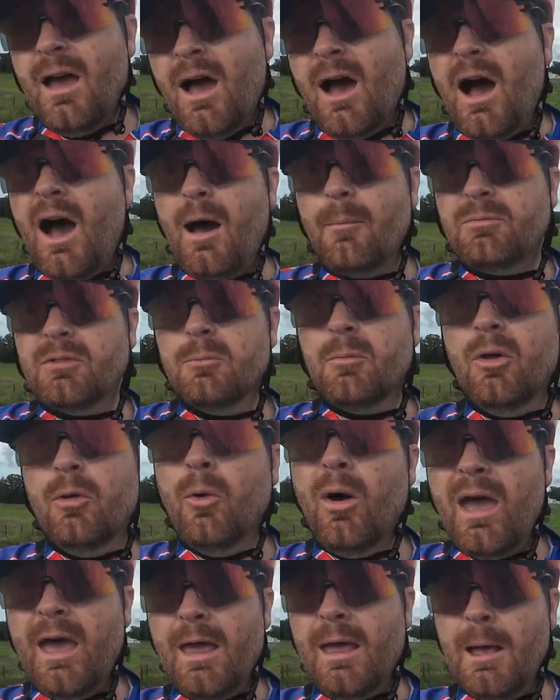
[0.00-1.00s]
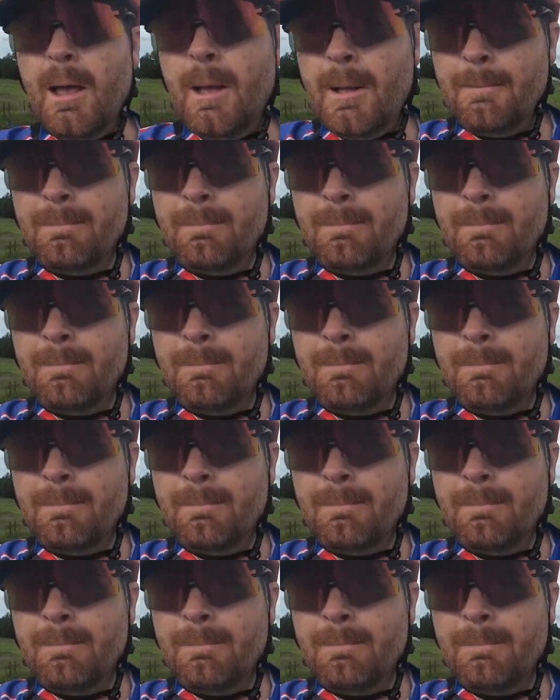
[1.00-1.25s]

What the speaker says: optimal way